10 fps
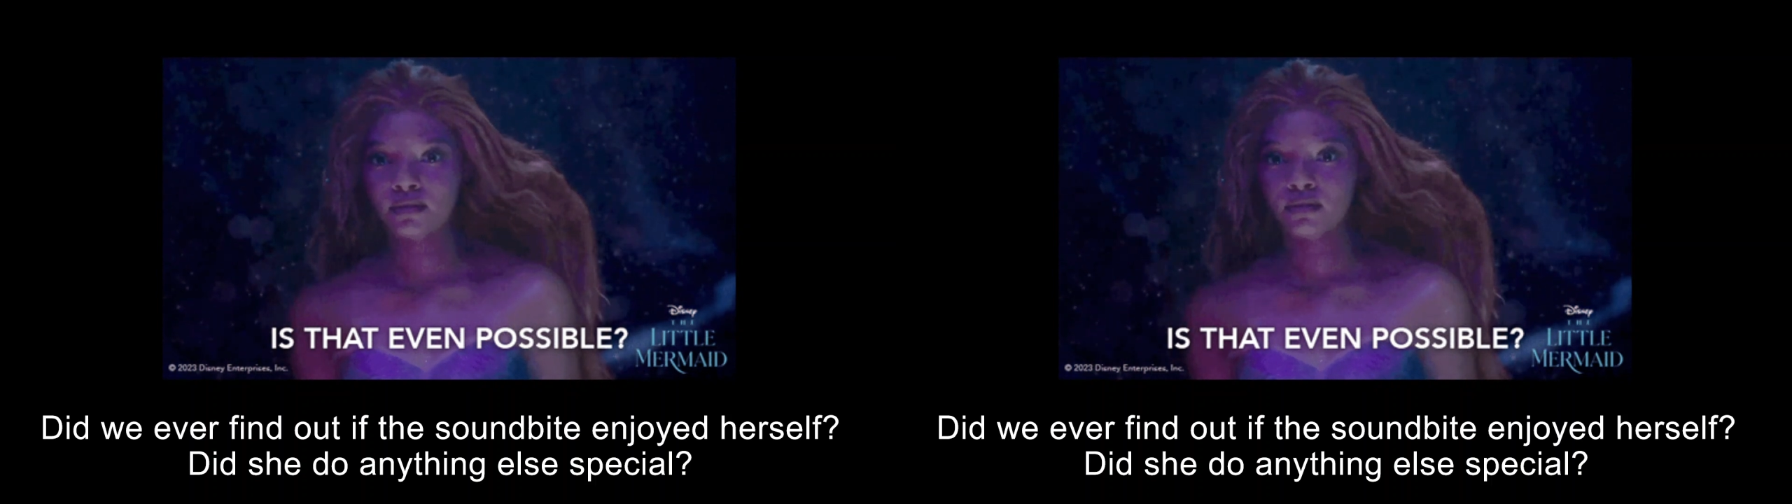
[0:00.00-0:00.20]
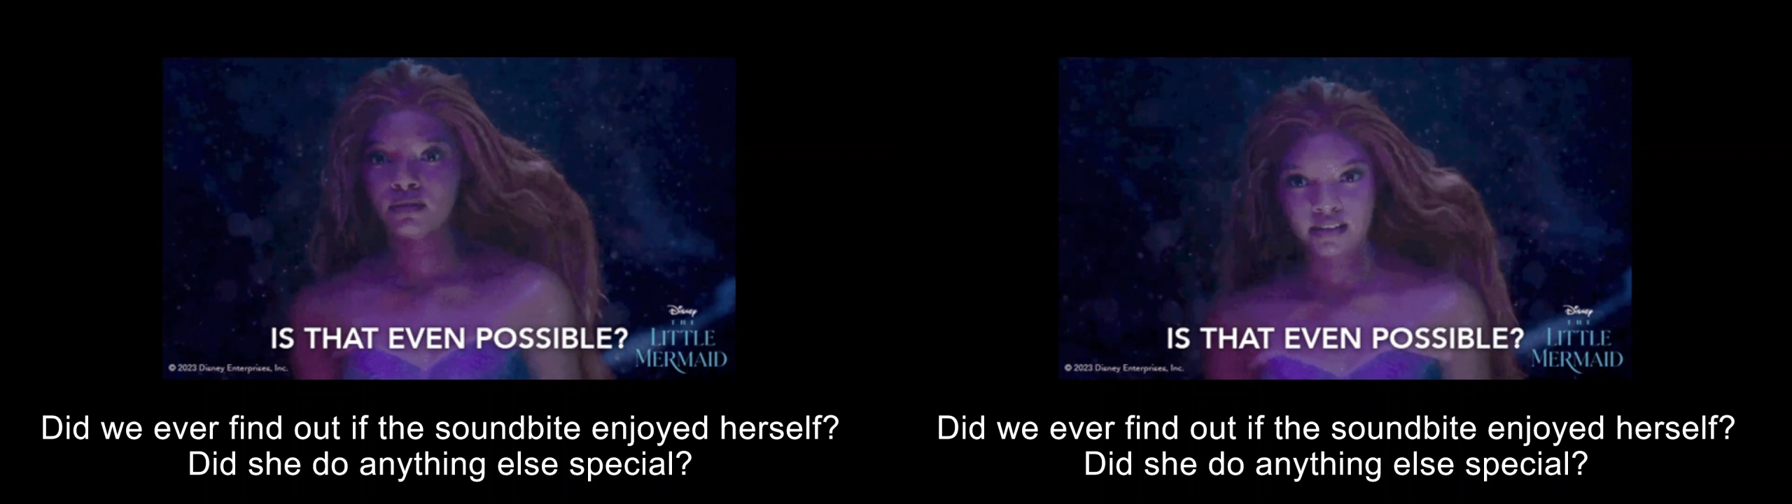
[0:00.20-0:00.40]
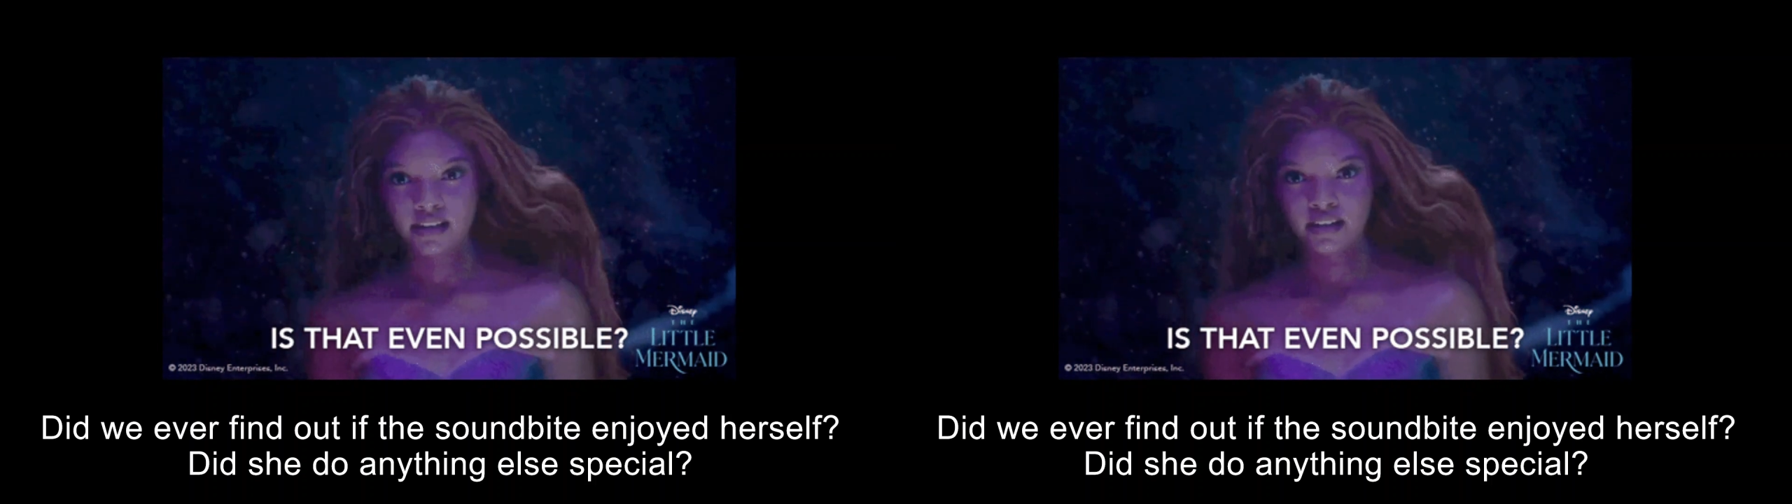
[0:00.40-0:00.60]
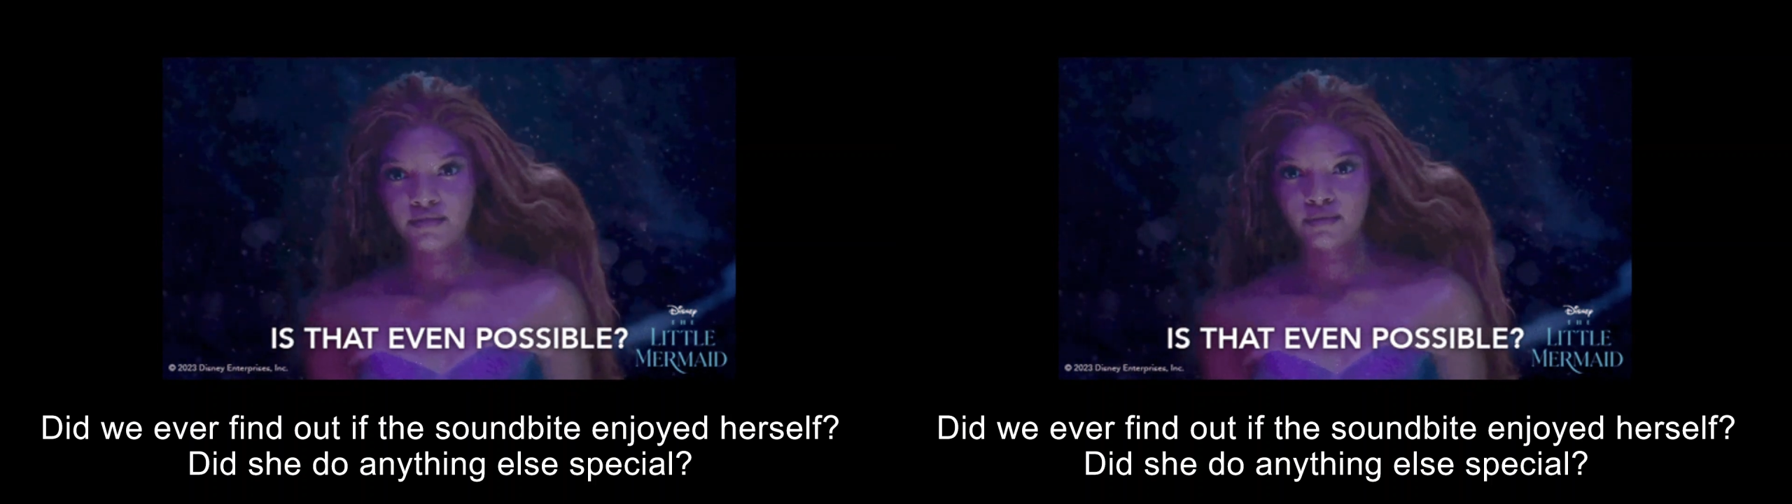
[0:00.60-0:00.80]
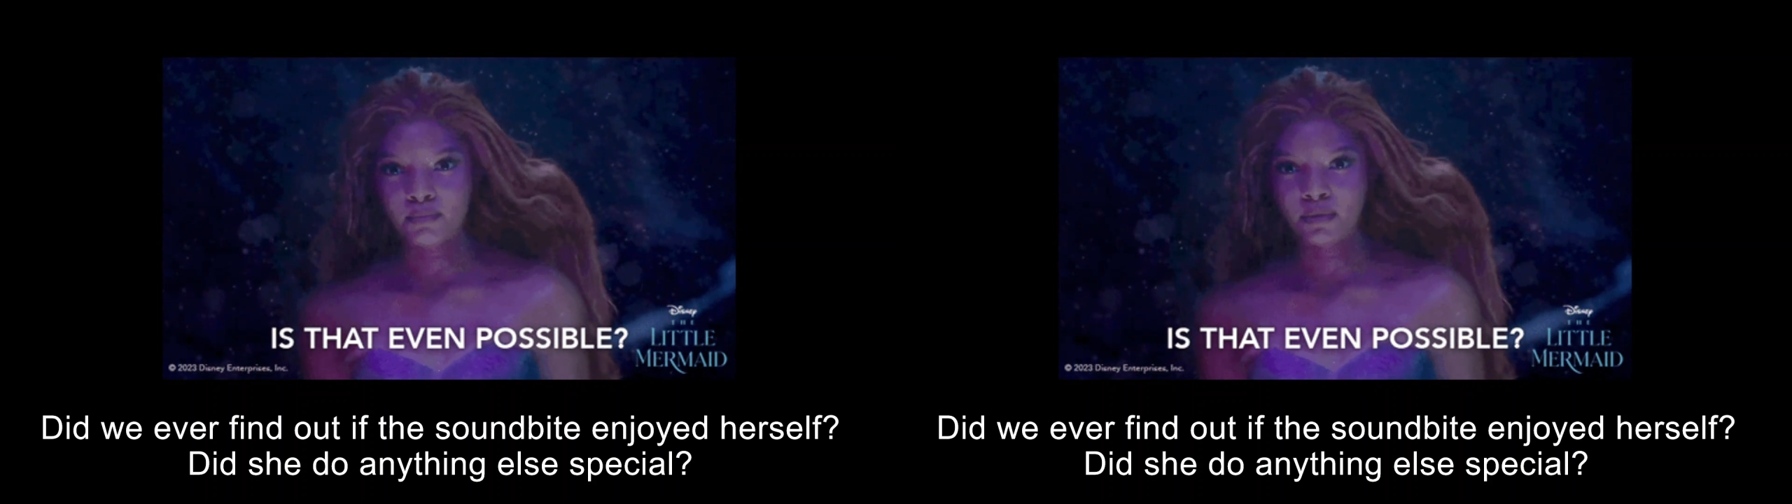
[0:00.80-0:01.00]
So they gonna
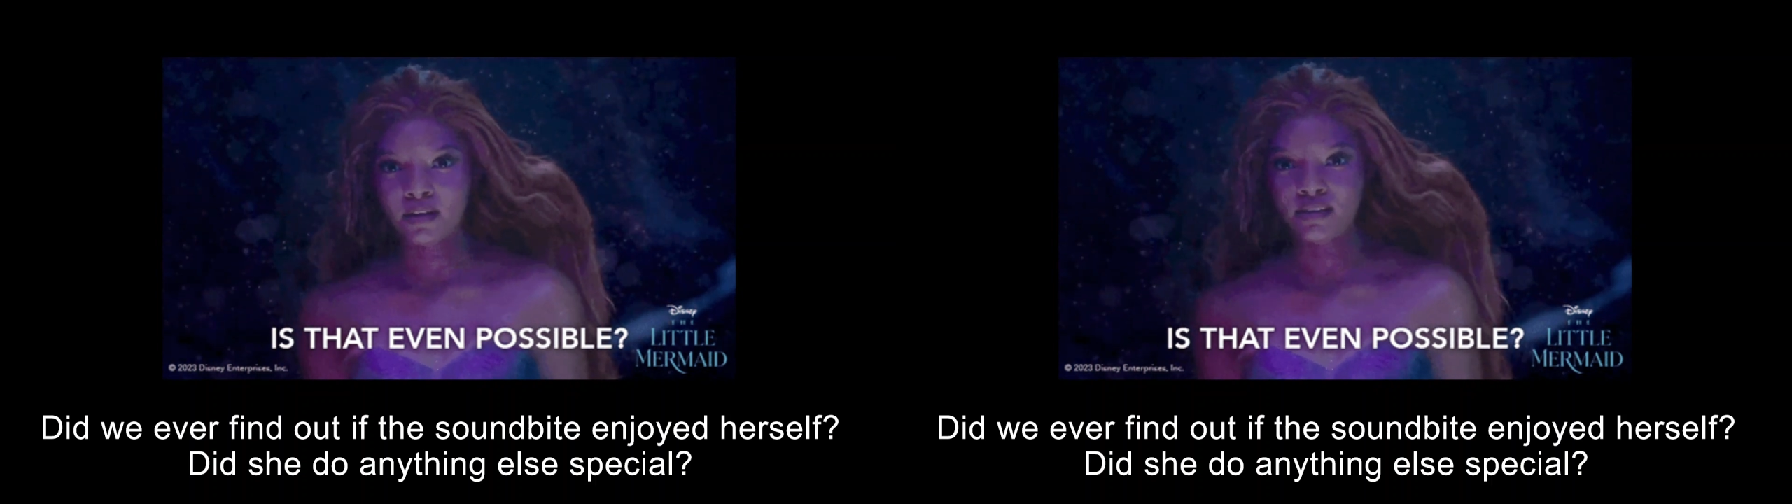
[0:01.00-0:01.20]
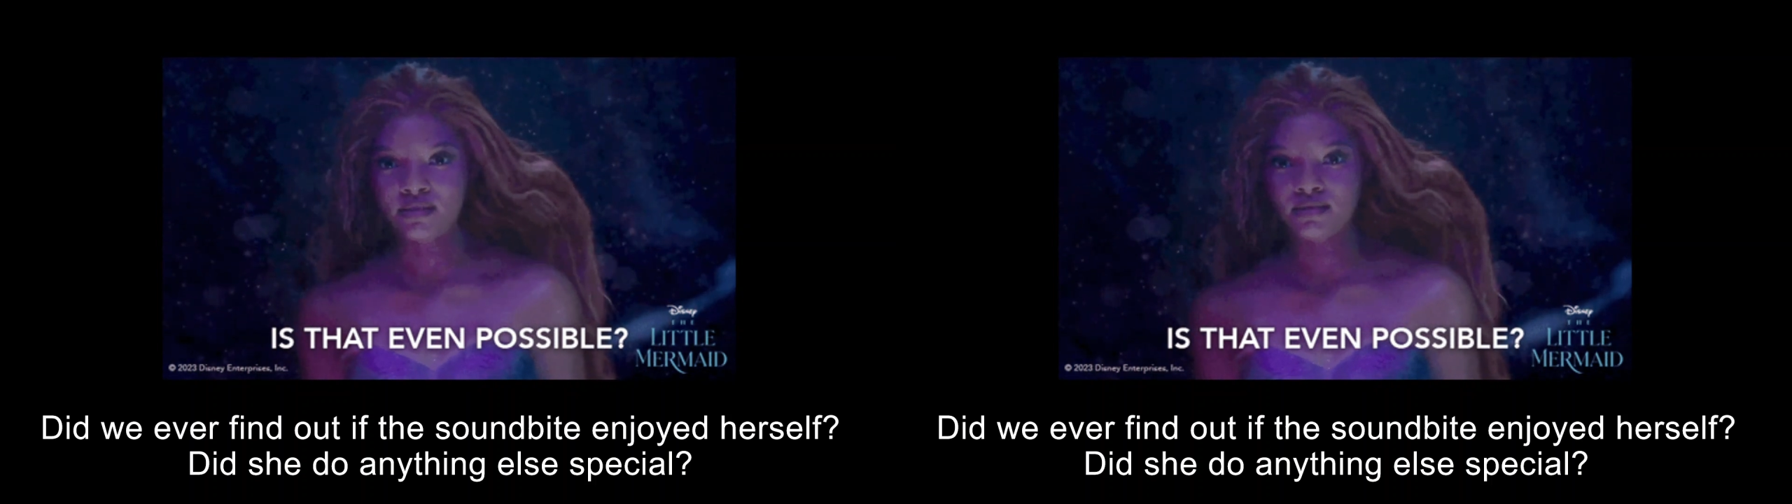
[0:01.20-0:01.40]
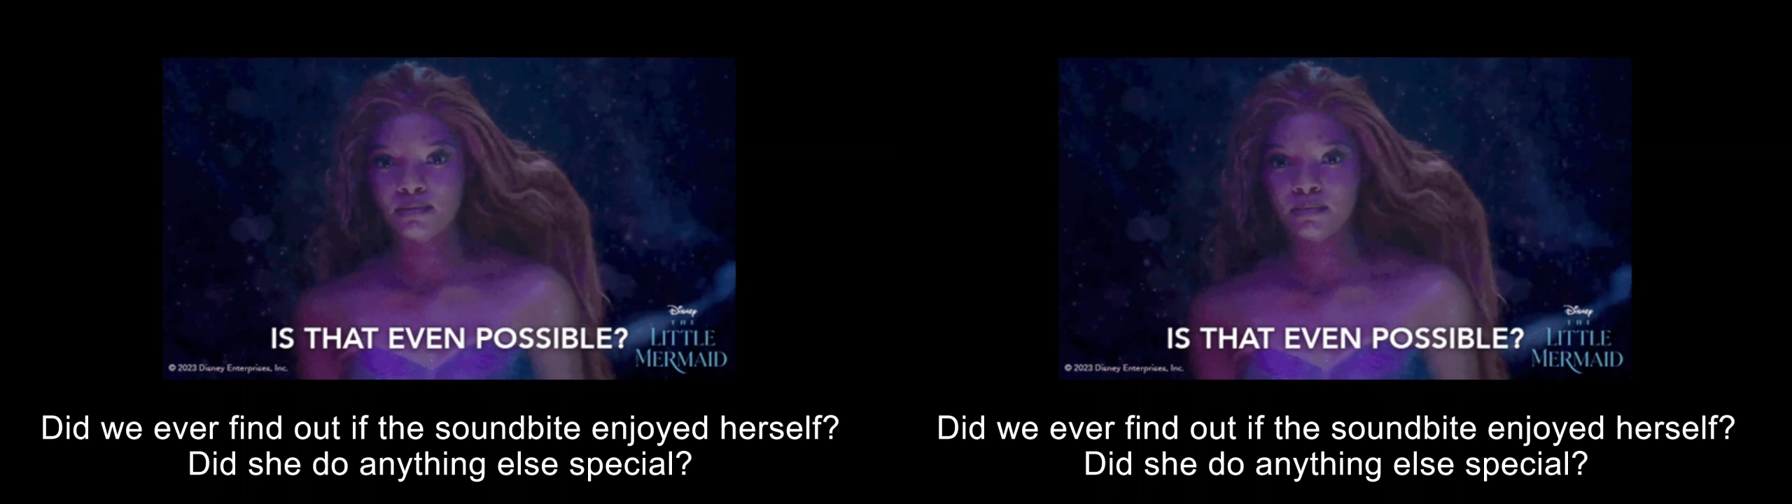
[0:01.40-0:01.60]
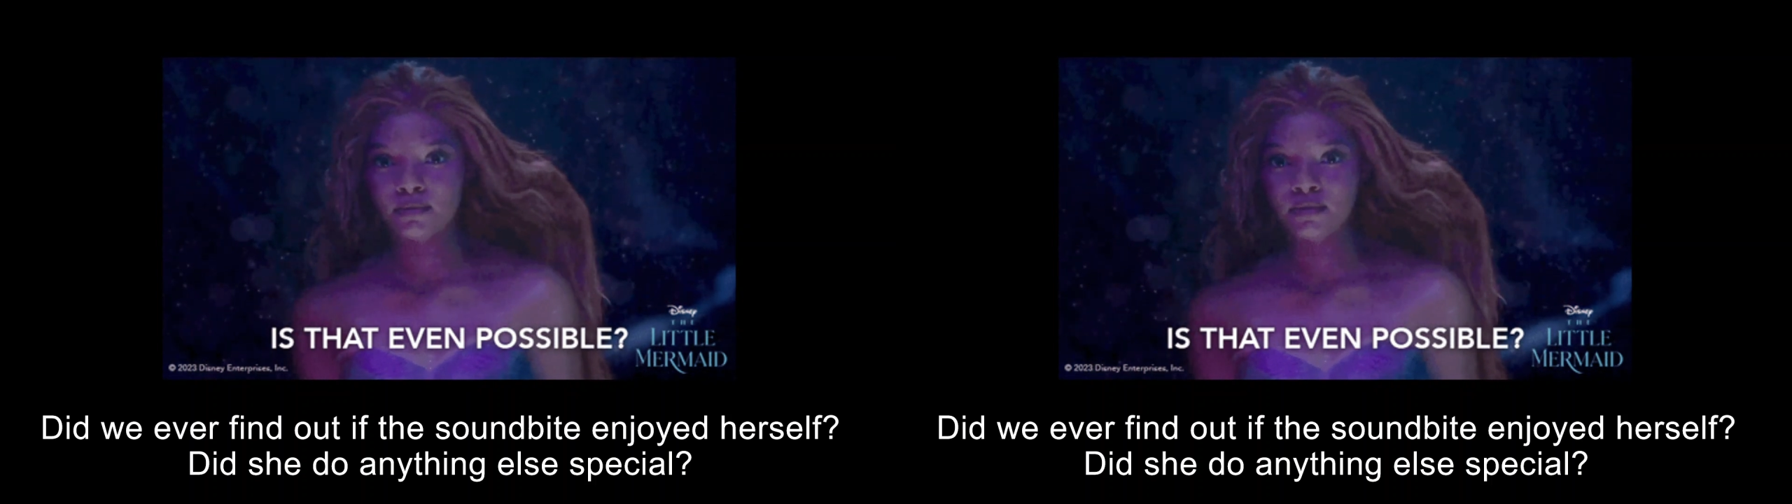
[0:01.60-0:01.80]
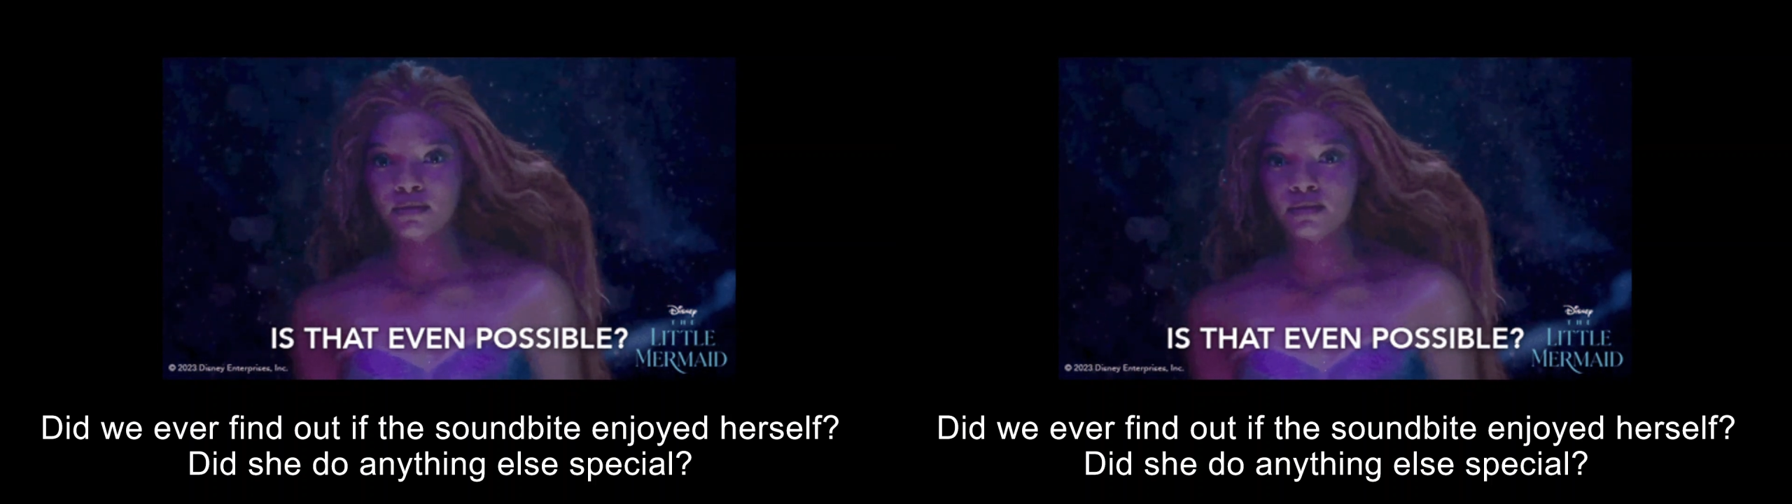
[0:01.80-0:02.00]
join us
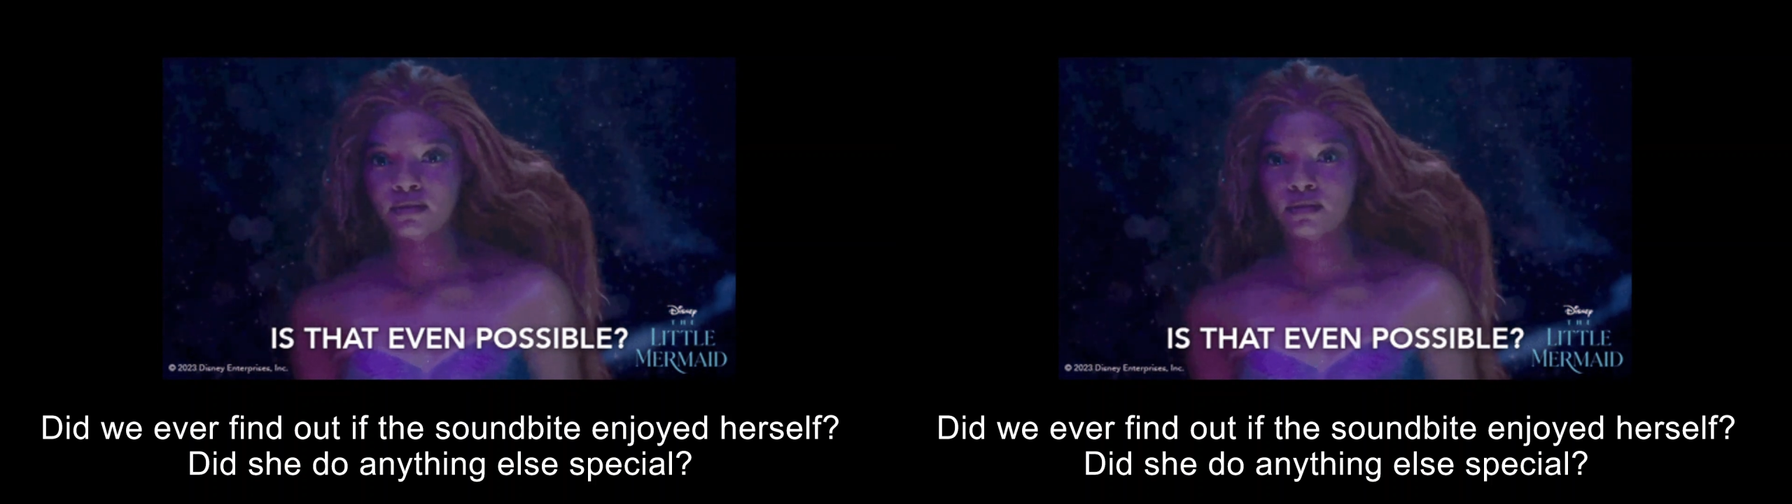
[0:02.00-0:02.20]
too